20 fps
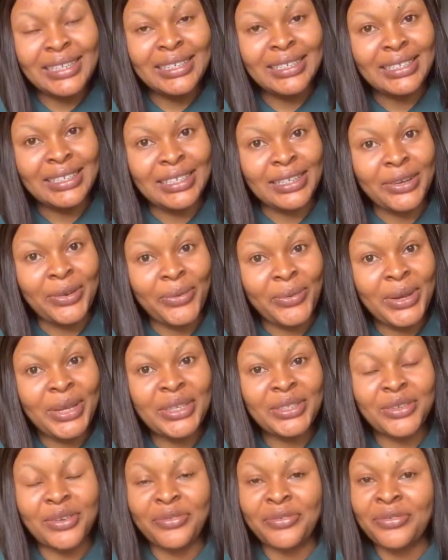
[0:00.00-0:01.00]

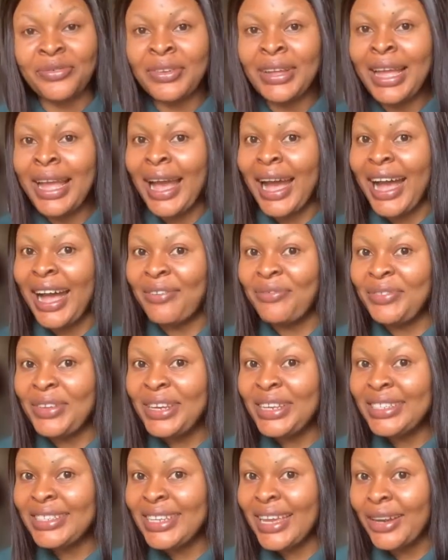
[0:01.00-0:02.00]
degrees of
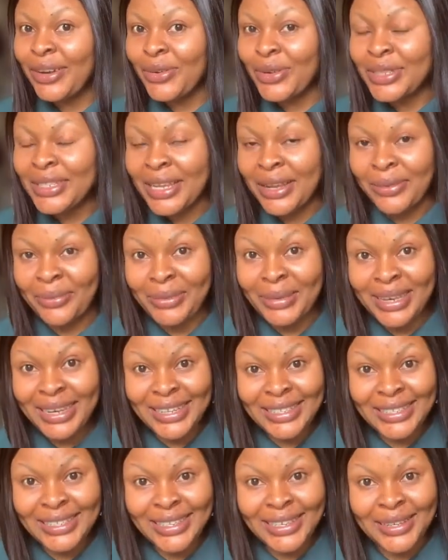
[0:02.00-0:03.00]
affinity and
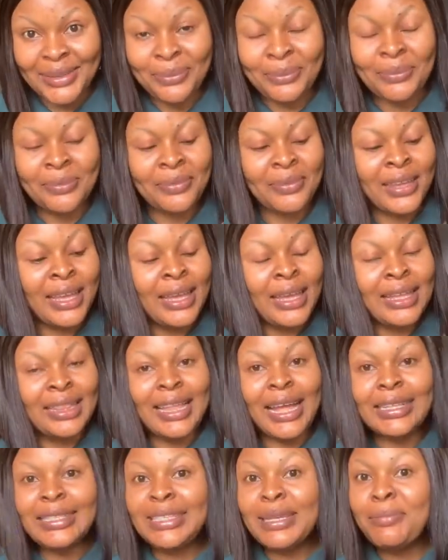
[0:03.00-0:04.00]
consanguinity?
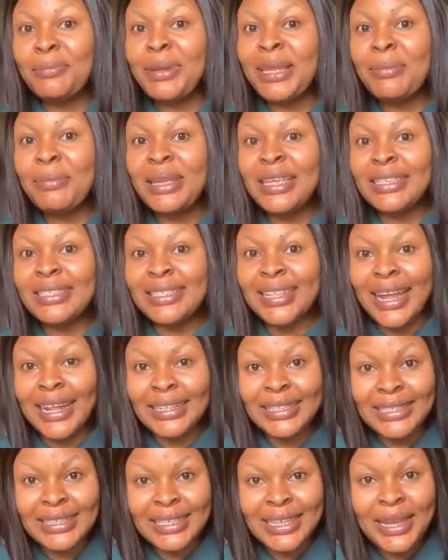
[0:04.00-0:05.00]
That simply means
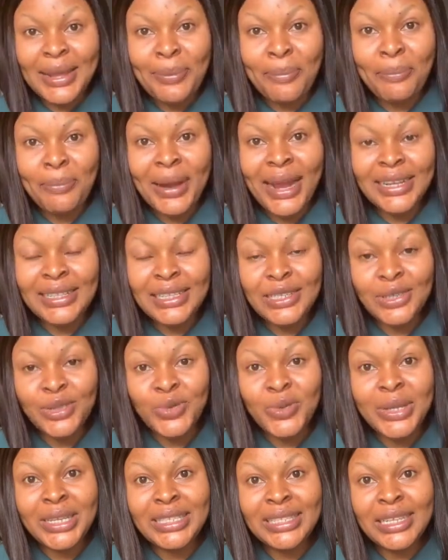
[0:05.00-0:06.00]
that parties
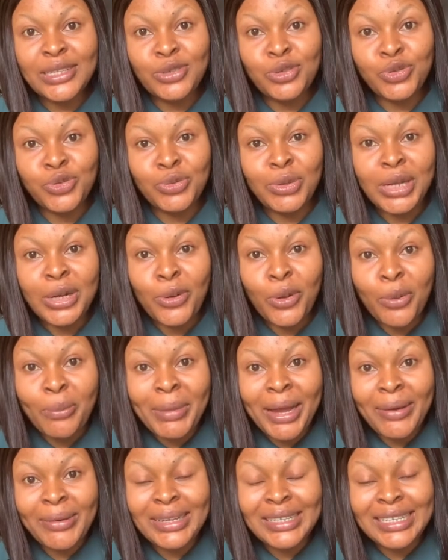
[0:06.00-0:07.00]
to a statutory law
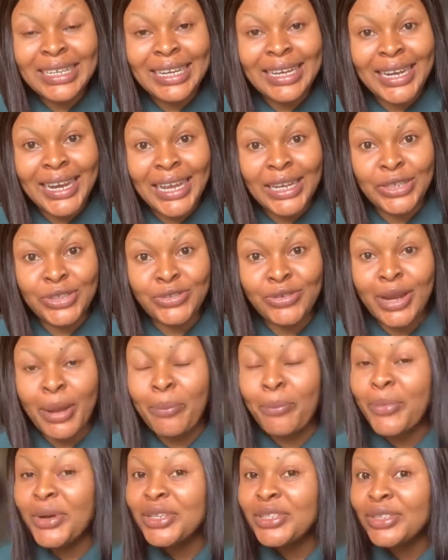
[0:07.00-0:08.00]
marriage in Nigeria
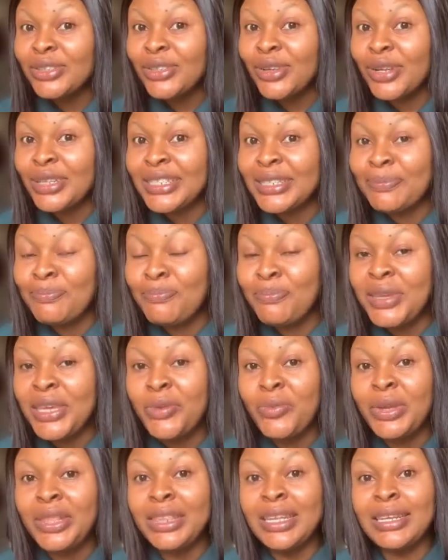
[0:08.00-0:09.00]
must not be
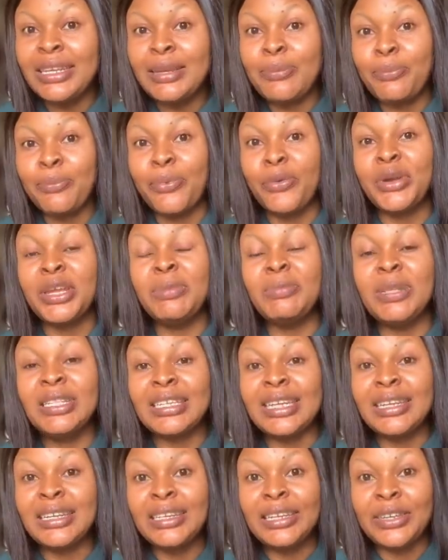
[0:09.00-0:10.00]
within the
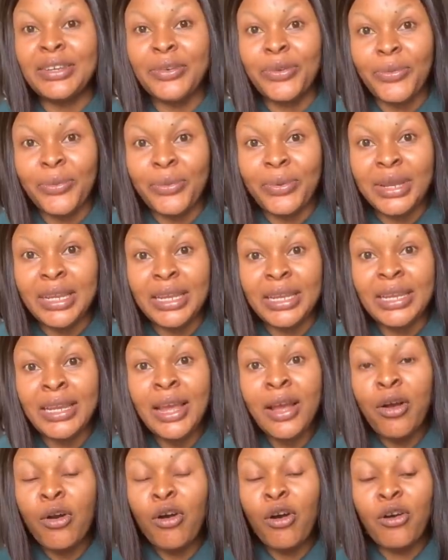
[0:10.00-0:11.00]
prohibited degree
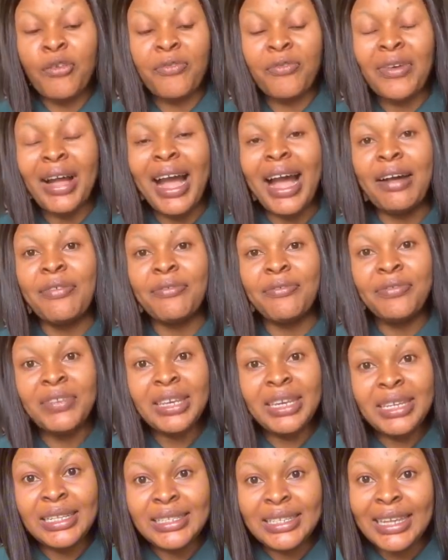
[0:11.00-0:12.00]
of
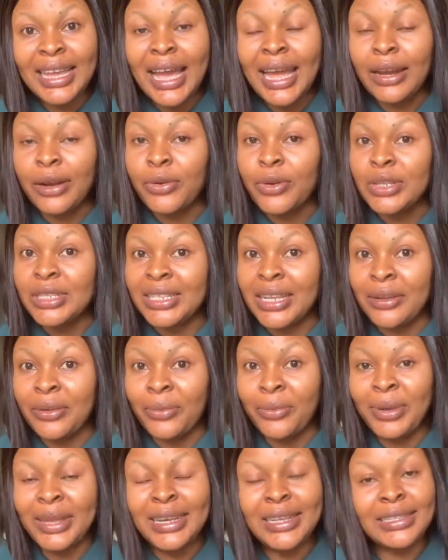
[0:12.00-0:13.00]
affinity and
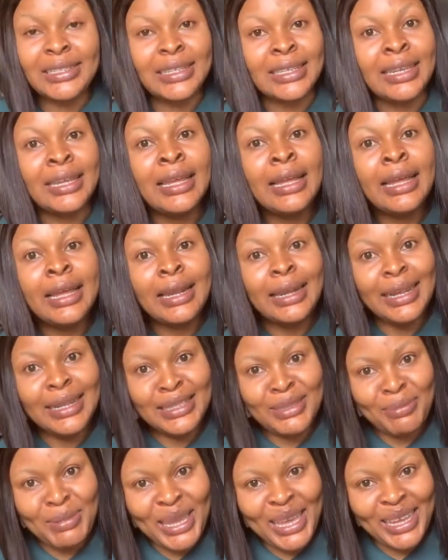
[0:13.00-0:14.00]
consanguinity.
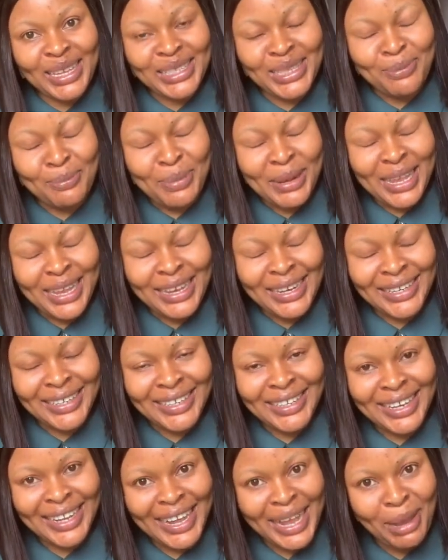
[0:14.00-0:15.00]
Let me explain.
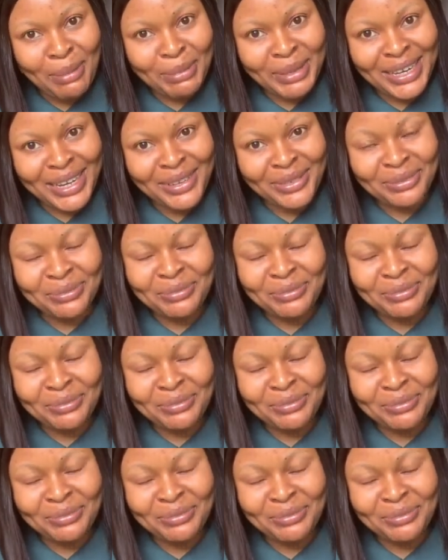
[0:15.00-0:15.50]
Calm down.